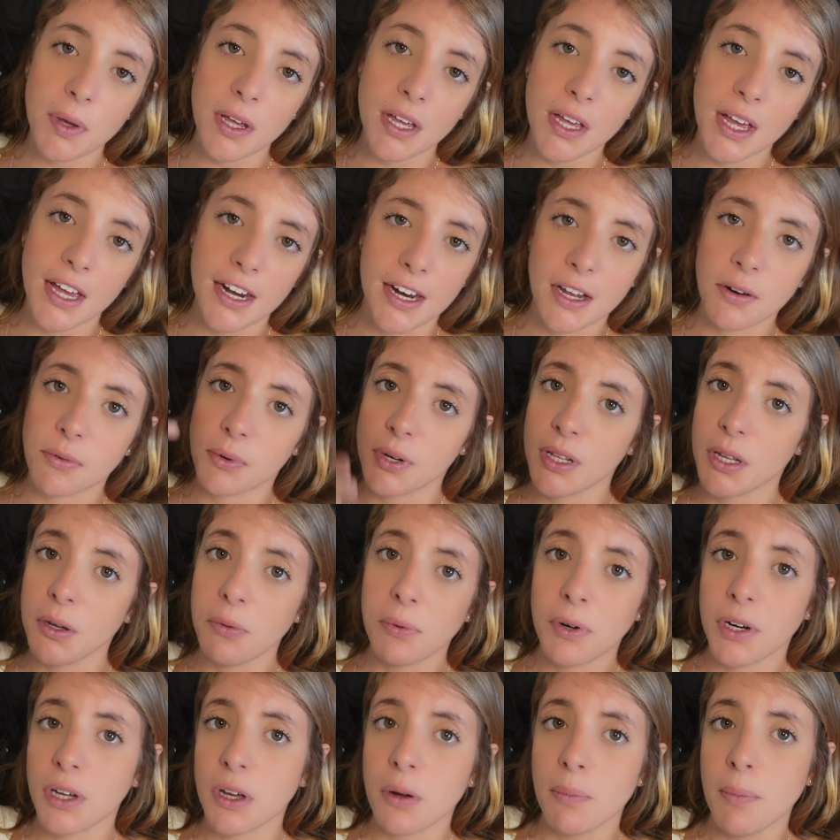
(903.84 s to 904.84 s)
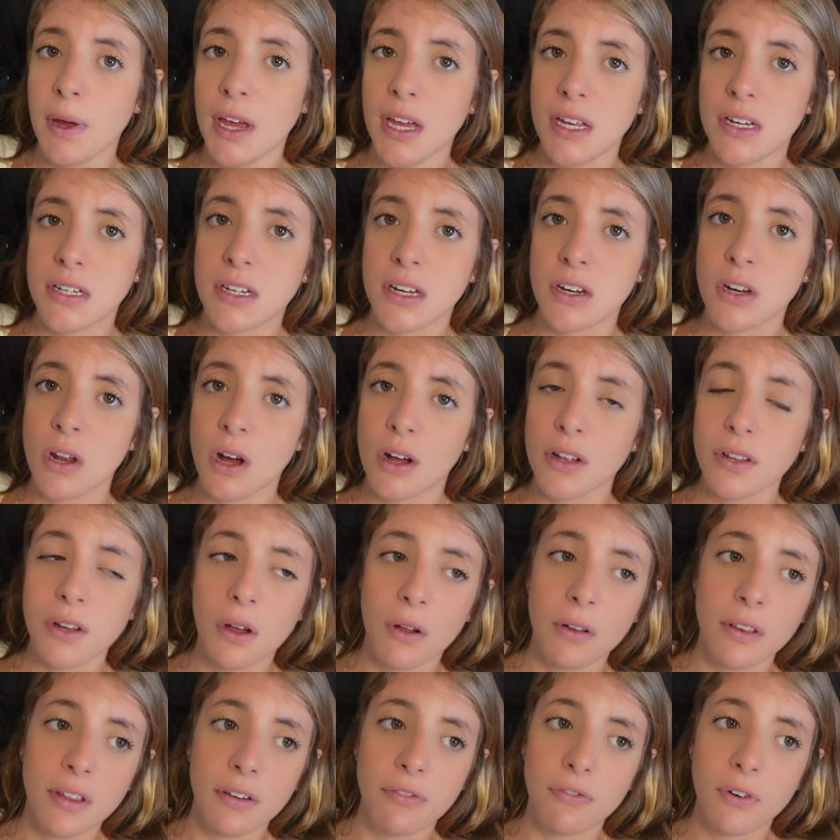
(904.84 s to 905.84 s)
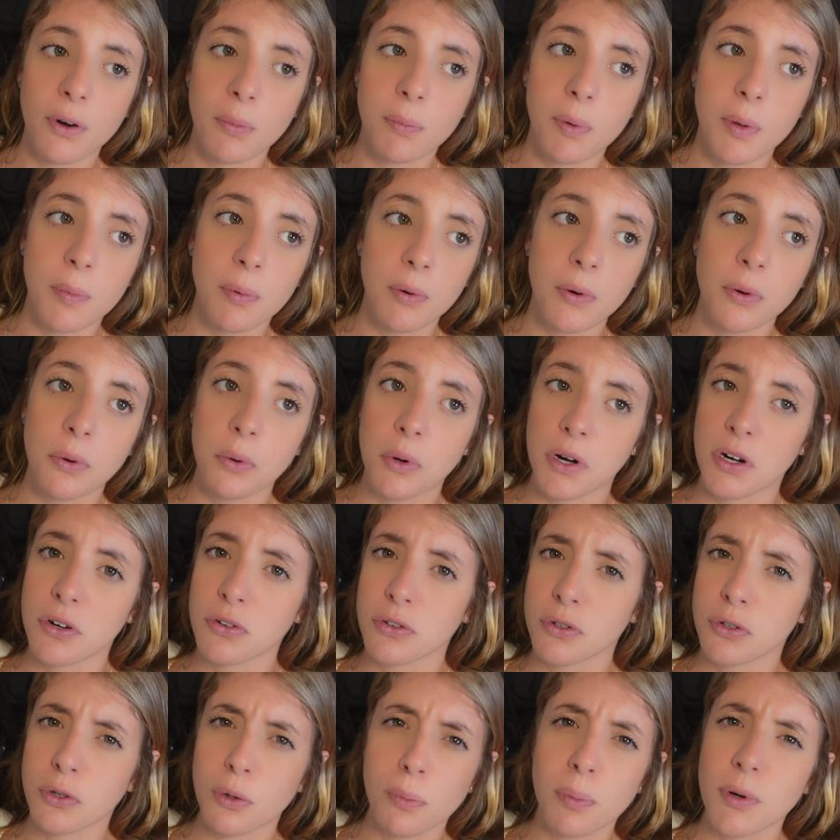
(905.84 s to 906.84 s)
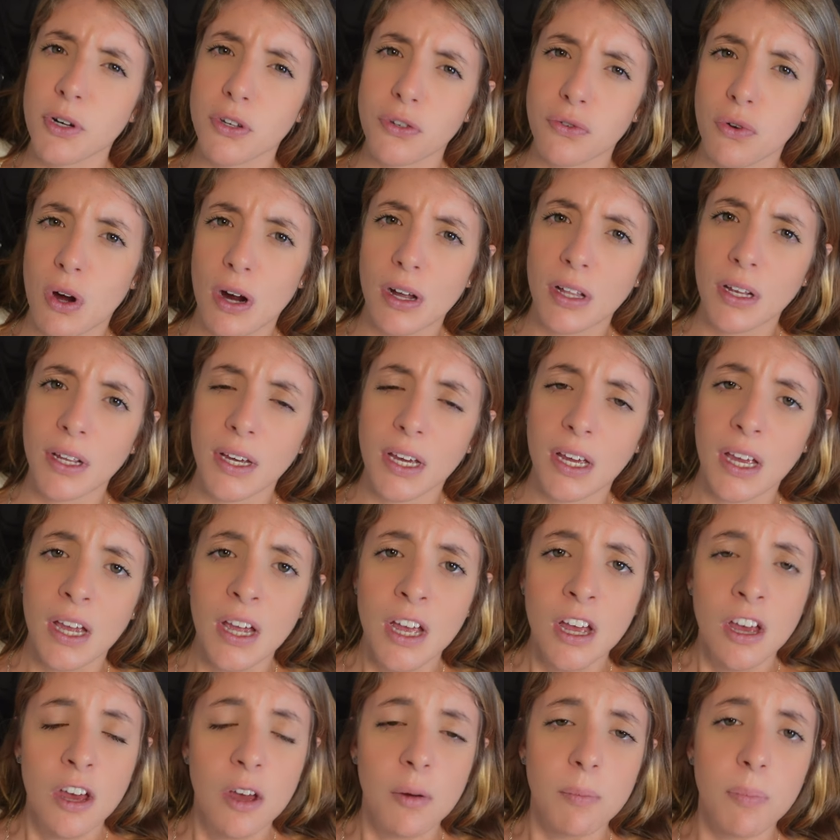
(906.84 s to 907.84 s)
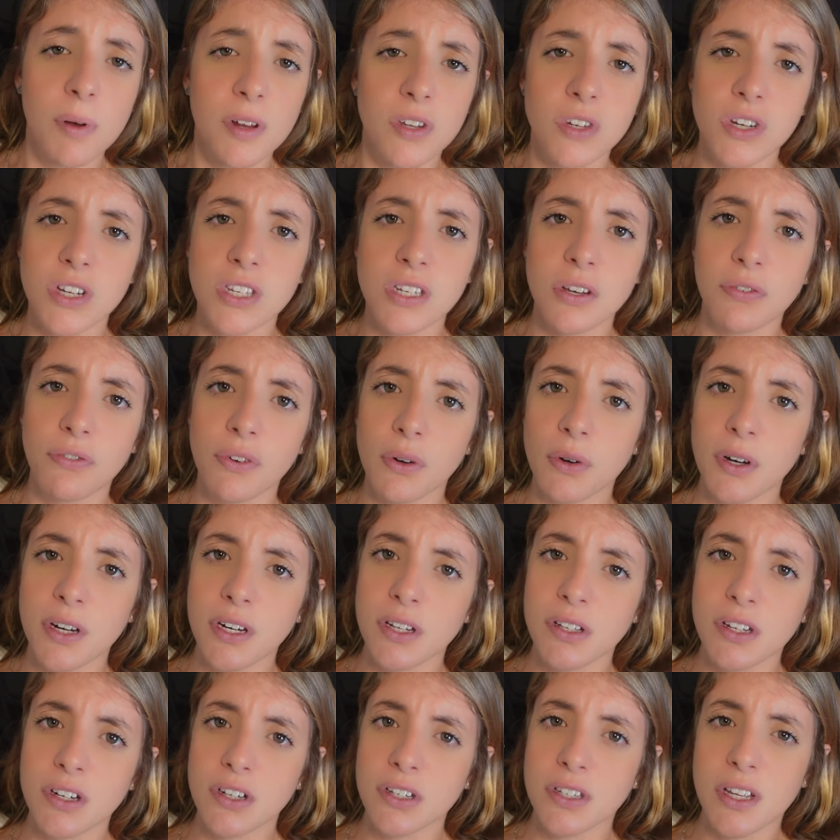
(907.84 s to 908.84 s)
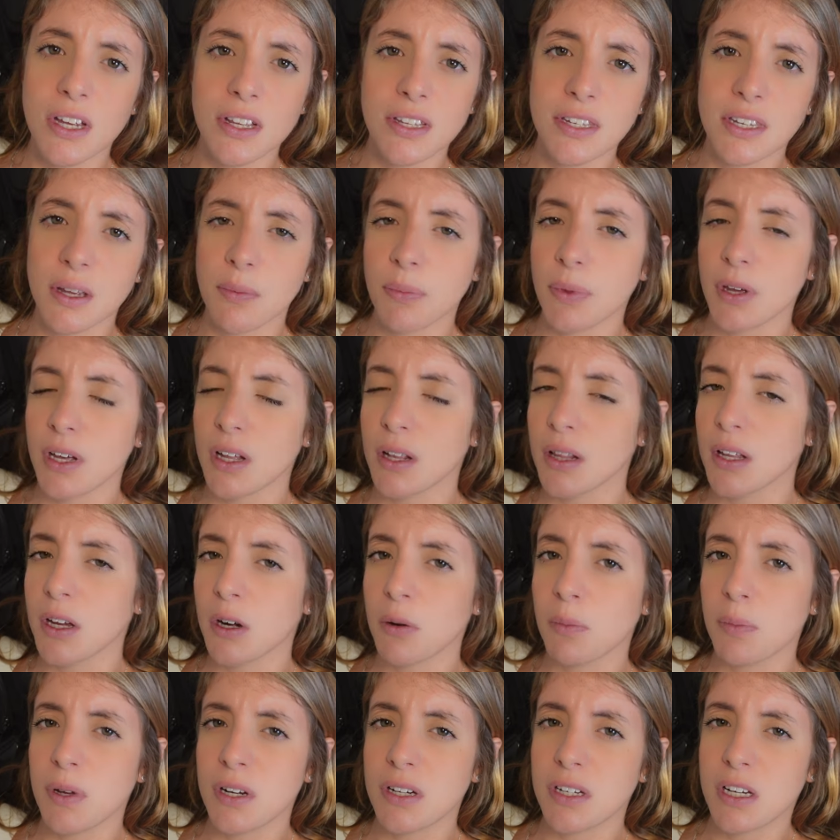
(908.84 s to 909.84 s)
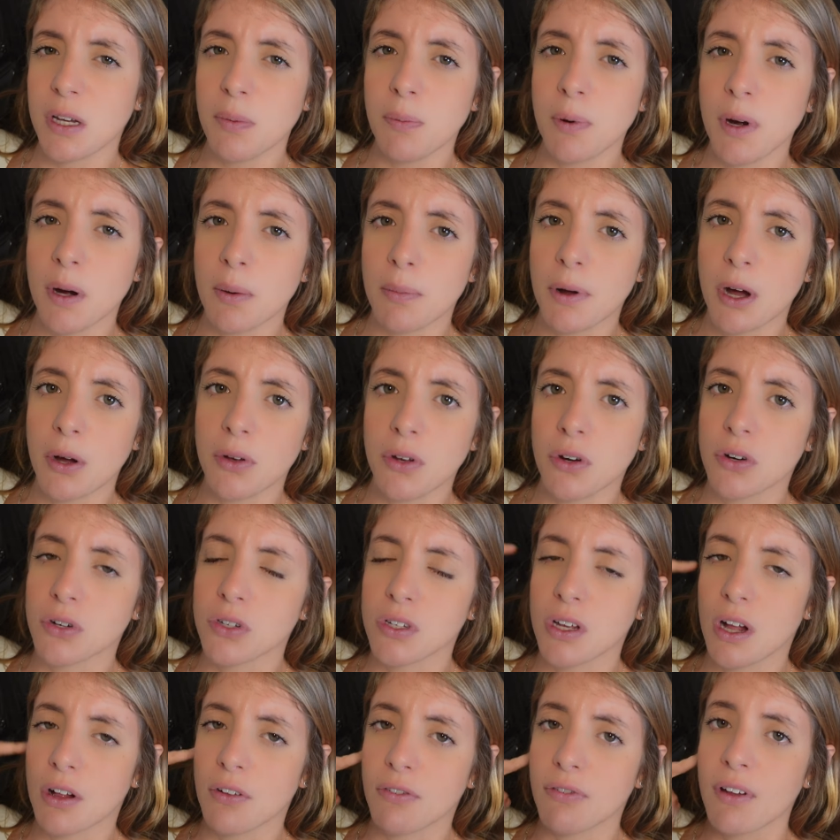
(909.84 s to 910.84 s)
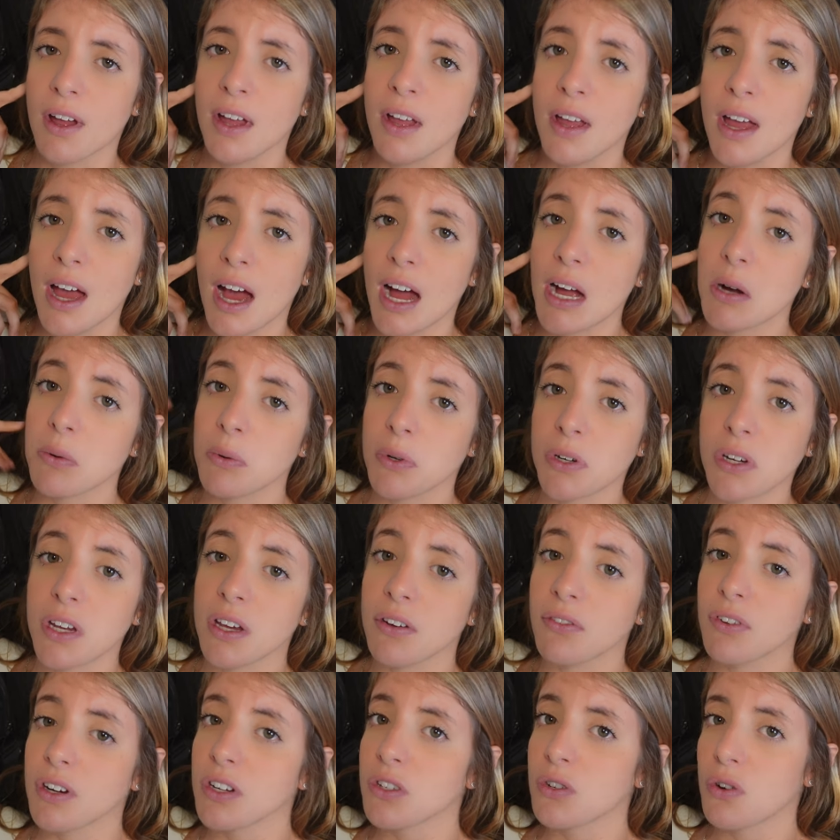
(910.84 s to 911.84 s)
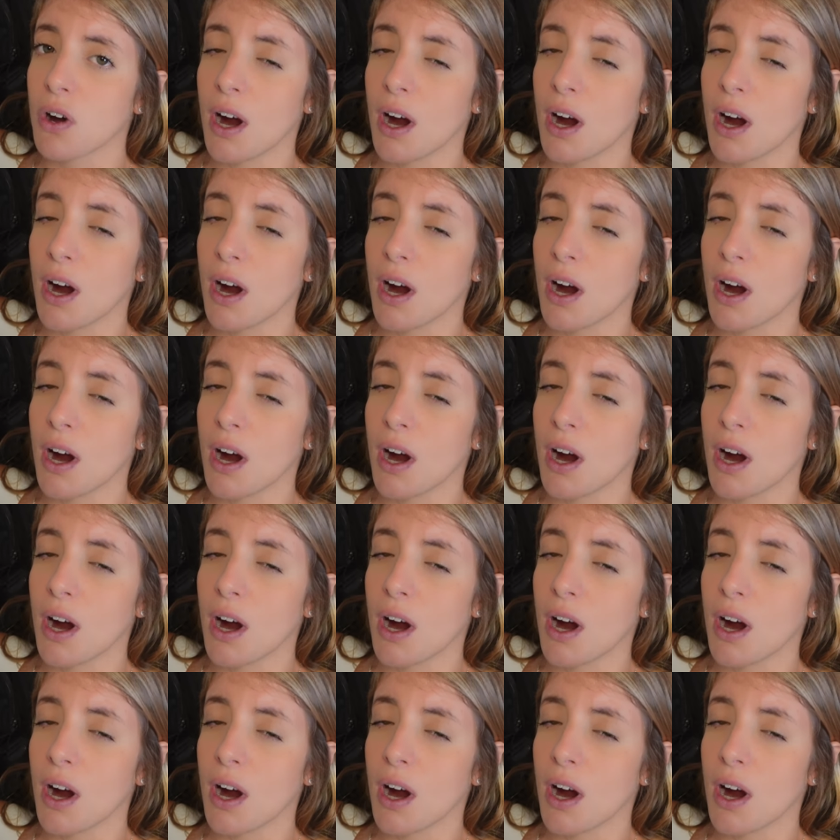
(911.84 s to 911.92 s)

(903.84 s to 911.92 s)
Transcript: And I really recommend, not only for people who are super struggling, but just if you want to understand something a little bit deeper about yourself, I would give it a